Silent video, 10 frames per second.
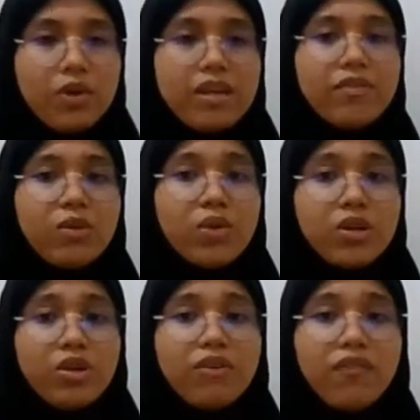even when
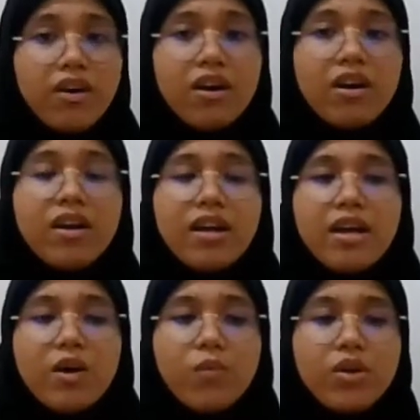you're afar,
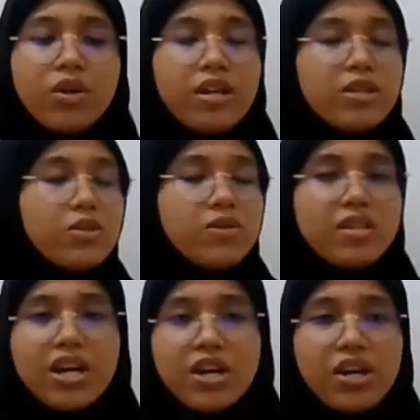when you're like so
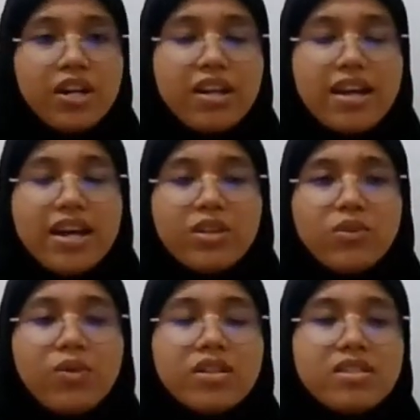tired and you
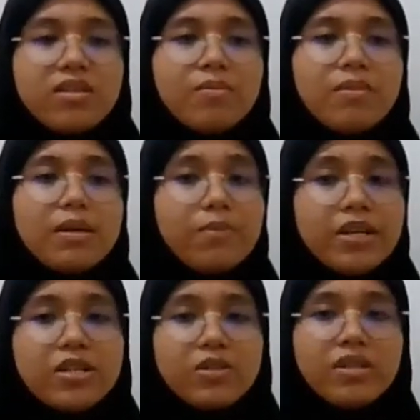want a
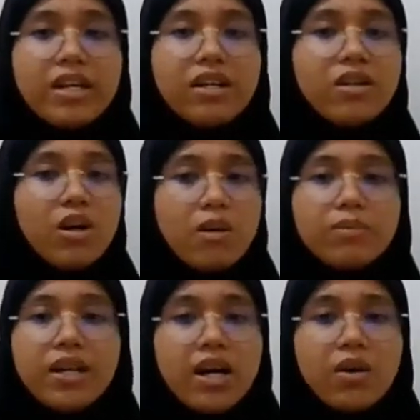place to like
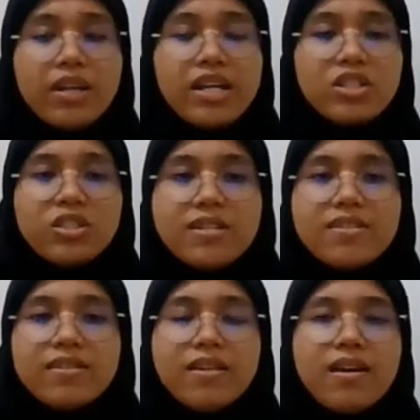calm down and just